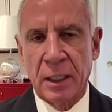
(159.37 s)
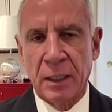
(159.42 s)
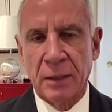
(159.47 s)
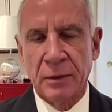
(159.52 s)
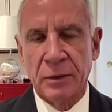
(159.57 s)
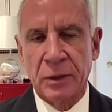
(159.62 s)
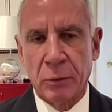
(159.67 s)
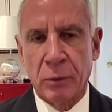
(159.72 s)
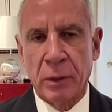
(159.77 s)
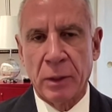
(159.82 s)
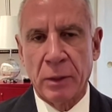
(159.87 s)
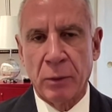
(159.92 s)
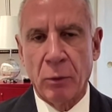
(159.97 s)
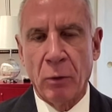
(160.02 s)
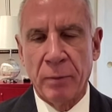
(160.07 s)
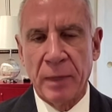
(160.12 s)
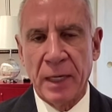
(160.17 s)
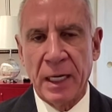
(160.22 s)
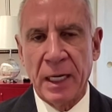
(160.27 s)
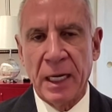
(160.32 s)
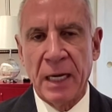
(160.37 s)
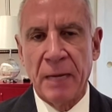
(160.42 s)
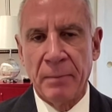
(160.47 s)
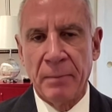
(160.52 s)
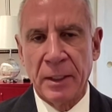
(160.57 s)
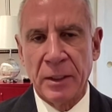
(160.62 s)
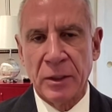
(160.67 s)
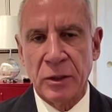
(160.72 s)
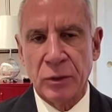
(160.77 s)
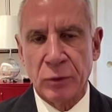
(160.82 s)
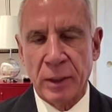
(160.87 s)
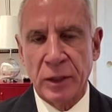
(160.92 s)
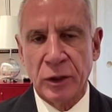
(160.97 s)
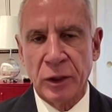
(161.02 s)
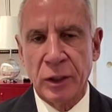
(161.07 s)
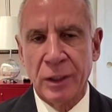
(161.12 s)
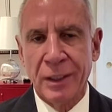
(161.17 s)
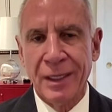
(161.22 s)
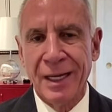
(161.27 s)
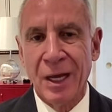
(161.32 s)
to what will be an
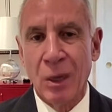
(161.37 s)
administration